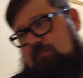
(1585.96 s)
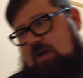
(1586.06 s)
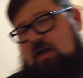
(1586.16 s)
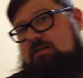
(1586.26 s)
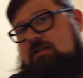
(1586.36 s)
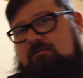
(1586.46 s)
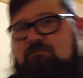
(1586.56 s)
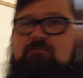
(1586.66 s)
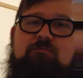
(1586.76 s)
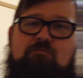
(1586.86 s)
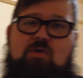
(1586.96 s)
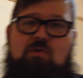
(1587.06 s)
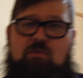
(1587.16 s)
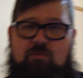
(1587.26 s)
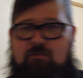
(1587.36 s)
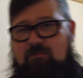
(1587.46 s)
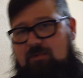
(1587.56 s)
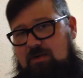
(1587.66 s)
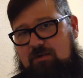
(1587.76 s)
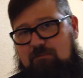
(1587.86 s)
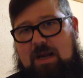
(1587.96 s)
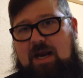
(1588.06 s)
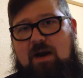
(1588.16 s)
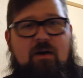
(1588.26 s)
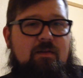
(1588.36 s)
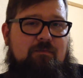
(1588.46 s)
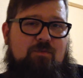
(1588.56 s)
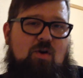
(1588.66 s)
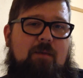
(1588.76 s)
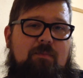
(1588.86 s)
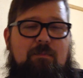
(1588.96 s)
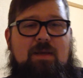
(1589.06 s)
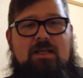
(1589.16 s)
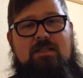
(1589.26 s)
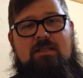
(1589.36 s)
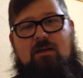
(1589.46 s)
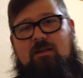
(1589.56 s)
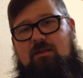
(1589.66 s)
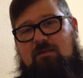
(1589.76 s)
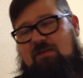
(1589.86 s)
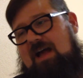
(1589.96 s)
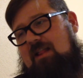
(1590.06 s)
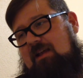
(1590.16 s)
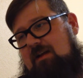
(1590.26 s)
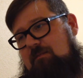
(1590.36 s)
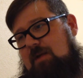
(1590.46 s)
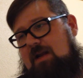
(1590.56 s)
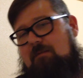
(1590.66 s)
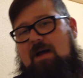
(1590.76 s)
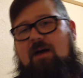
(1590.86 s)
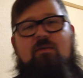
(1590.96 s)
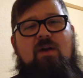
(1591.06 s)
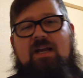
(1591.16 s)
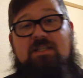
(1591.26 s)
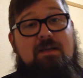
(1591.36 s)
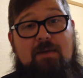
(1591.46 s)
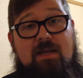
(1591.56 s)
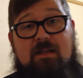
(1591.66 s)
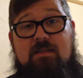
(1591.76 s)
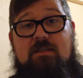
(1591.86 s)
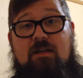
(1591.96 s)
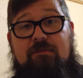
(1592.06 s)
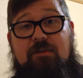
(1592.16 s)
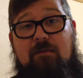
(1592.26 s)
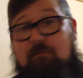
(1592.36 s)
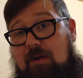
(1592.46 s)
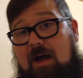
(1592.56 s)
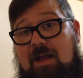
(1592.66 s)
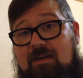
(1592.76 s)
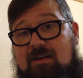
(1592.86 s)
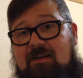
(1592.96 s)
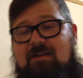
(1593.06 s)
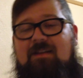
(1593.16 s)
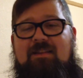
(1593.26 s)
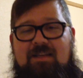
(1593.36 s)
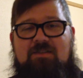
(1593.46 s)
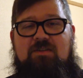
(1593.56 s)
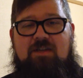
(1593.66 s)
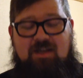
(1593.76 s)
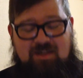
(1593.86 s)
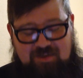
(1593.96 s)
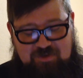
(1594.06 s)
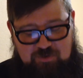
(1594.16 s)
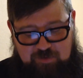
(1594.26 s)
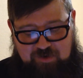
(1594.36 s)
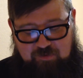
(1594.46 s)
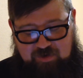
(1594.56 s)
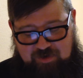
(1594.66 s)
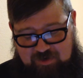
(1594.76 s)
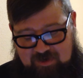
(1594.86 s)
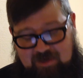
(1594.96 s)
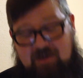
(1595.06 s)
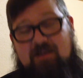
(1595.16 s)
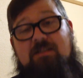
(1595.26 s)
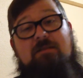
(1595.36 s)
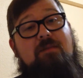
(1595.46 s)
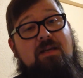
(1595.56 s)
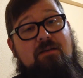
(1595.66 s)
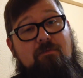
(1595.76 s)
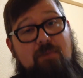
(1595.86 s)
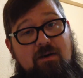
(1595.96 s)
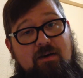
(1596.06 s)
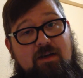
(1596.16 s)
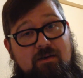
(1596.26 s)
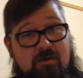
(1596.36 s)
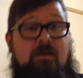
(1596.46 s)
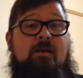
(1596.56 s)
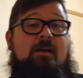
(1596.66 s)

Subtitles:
cousin moon bear and dropped the pieces on the valley, and it made a mountain range. I'm making this stuff up, but these are the kind of things you might read in some Native American